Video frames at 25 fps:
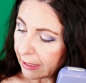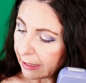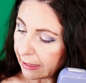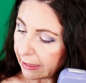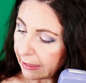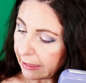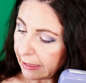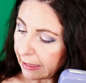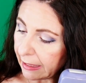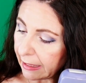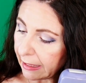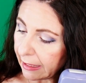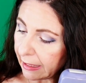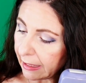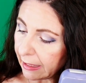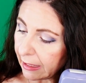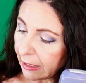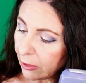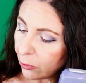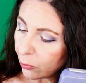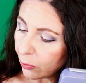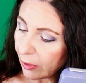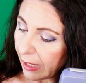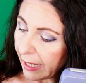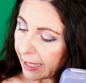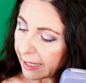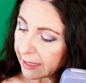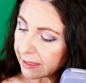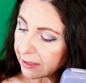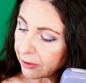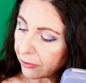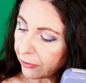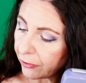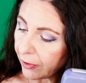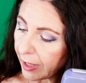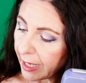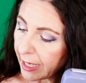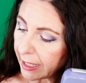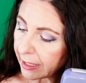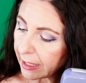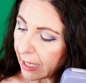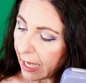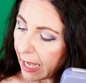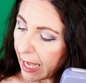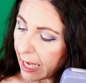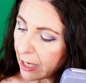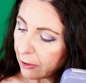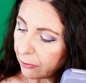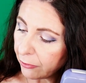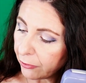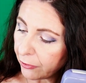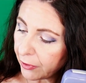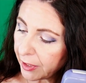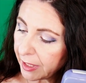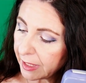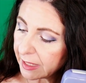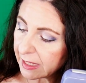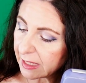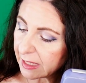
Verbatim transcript: the Ulike Sapphire Air Free